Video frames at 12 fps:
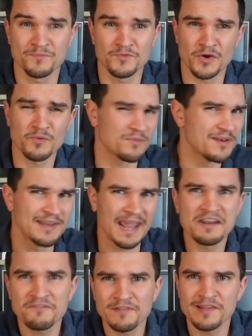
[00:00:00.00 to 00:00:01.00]
don't
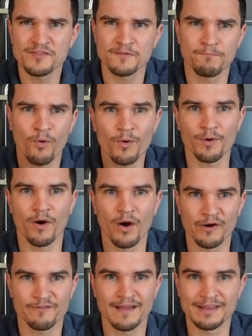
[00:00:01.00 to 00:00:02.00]
natively support
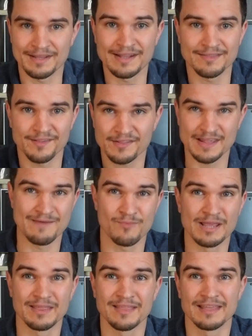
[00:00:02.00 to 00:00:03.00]
RFID in the same
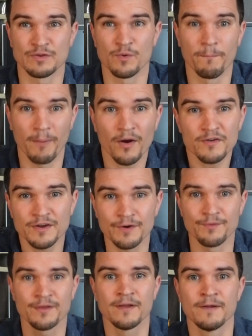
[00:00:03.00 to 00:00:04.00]
way that they do a
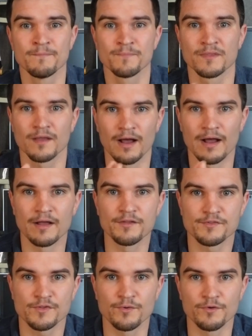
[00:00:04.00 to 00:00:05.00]
barcode. Uh,
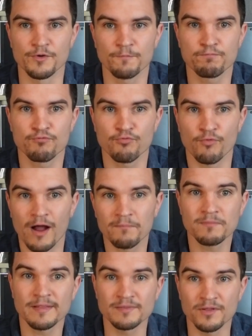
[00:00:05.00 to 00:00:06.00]
so you're
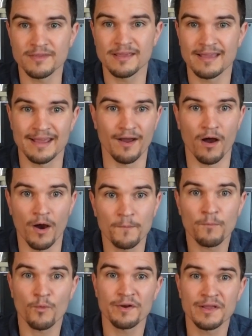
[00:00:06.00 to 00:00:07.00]
probably looking at
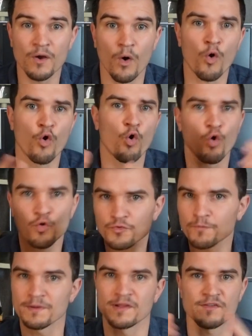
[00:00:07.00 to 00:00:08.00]
onboarding a whole
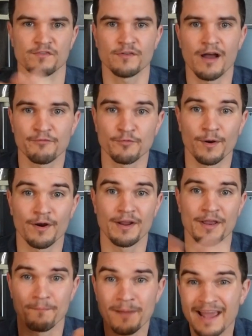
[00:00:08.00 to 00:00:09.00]
new piece of software
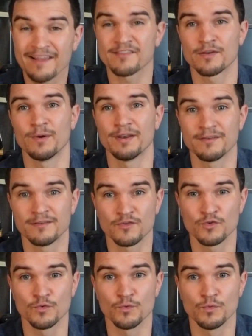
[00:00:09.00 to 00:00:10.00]
and paying someone
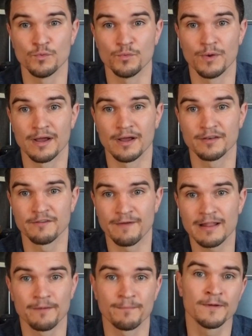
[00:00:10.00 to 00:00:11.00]
to uh,
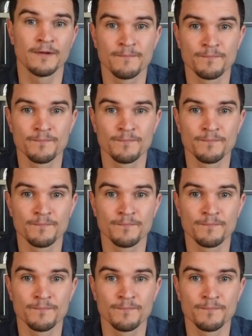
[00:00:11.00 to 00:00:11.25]
develop